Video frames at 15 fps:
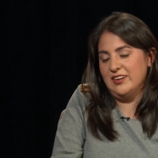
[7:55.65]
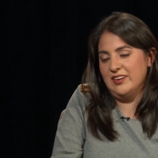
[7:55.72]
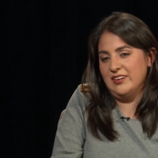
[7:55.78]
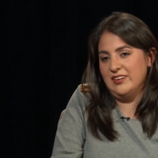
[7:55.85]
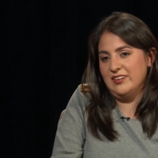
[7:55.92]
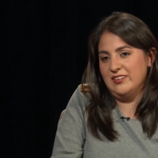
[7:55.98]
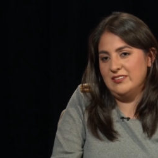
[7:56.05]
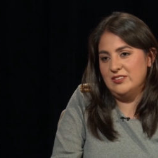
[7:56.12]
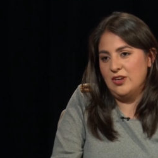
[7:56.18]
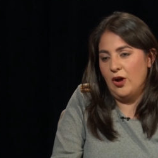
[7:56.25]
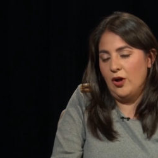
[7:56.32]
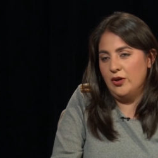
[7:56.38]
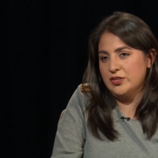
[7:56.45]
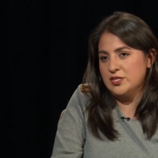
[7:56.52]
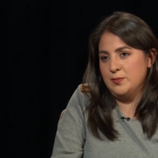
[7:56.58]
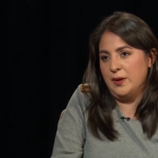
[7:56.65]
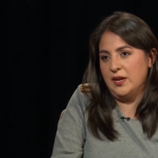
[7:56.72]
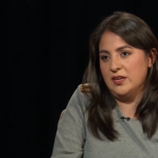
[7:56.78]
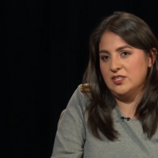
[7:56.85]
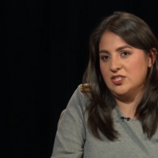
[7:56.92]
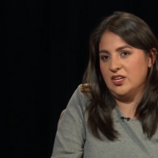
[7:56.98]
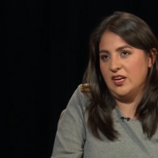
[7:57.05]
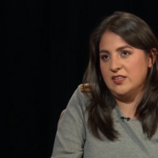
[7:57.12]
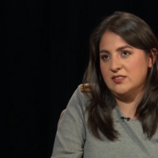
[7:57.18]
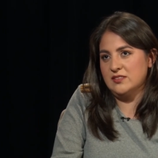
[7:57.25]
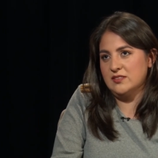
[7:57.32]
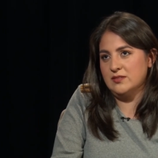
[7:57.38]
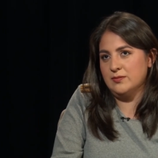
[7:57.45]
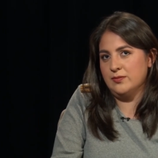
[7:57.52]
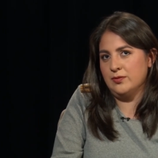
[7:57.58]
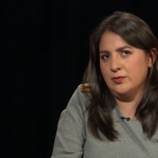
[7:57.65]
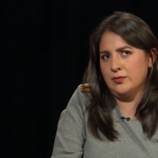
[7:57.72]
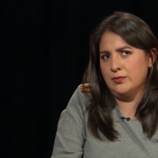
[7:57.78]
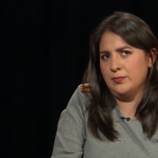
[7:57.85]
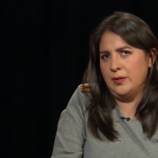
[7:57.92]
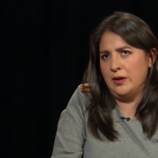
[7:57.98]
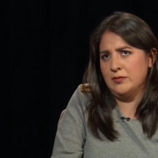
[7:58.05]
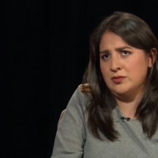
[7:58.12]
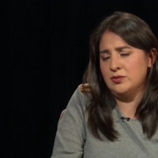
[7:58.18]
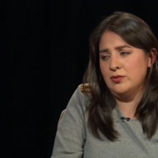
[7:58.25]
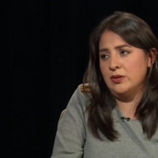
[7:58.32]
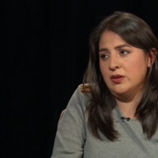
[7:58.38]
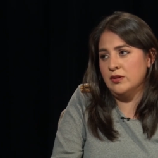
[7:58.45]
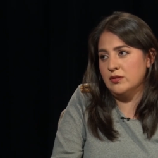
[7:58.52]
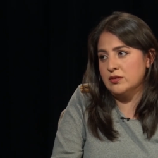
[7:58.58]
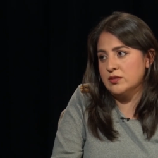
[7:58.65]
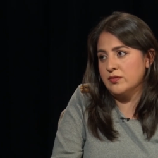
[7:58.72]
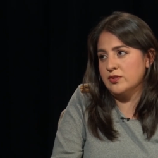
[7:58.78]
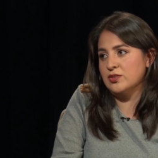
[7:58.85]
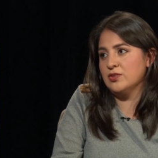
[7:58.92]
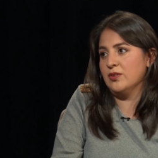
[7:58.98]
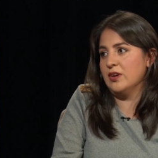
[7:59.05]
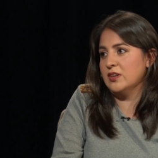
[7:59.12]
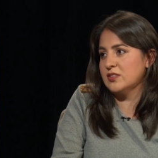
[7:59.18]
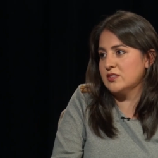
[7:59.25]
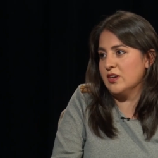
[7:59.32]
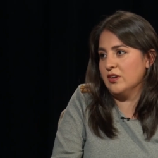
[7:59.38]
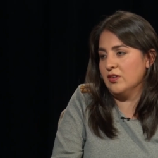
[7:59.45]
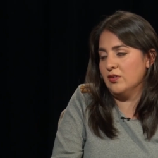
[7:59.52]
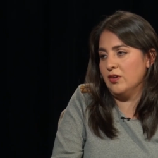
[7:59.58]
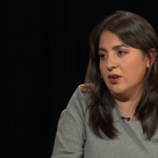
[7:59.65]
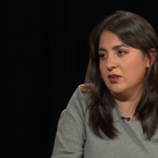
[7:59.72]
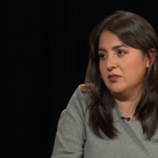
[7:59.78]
in all Spanish classes for about two years, first grade and second grade.